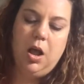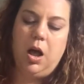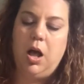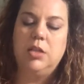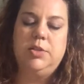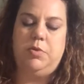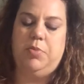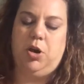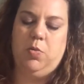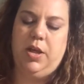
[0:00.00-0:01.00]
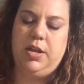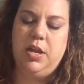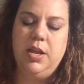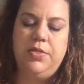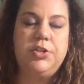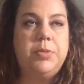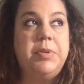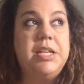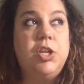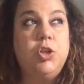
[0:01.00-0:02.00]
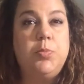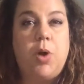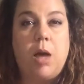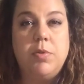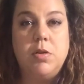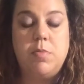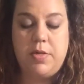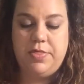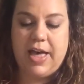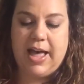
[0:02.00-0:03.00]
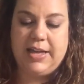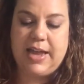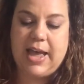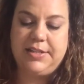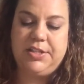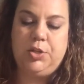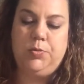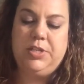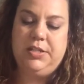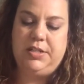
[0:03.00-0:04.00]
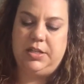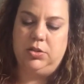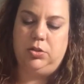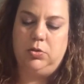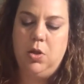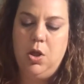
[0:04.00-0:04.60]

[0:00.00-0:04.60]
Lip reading: Also in part one, there's a particular problem that asks you to deal